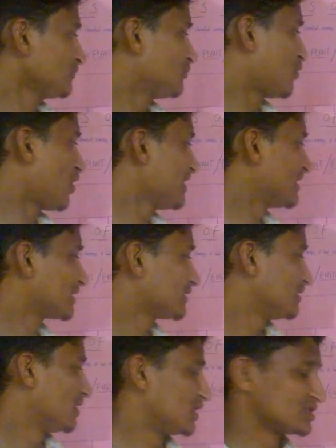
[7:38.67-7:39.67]
boiler
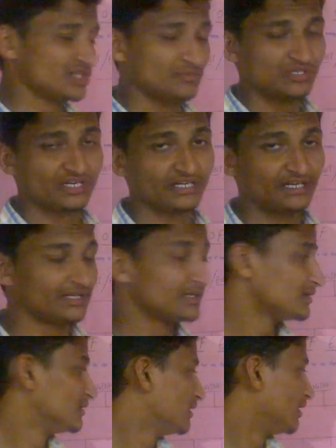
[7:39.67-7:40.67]
or steam generator,
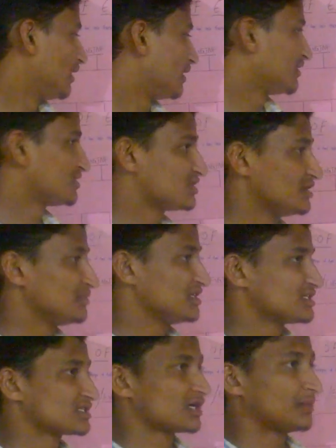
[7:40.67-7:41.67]
and the steam
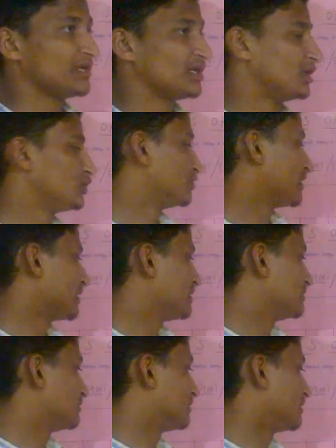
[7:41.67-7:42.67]
is coming into the
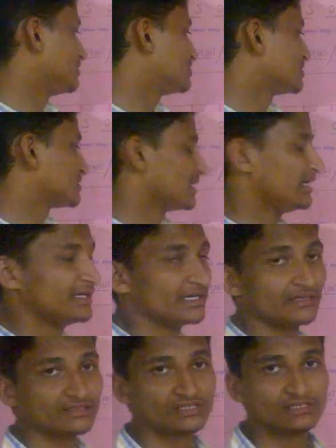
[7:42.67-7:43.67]
engine
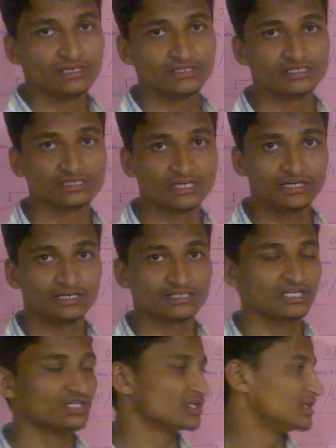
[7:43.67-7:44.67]
cylinder
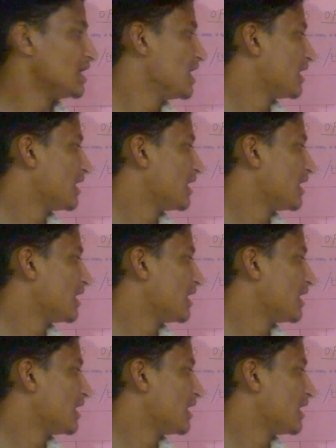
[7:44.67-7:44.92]
section,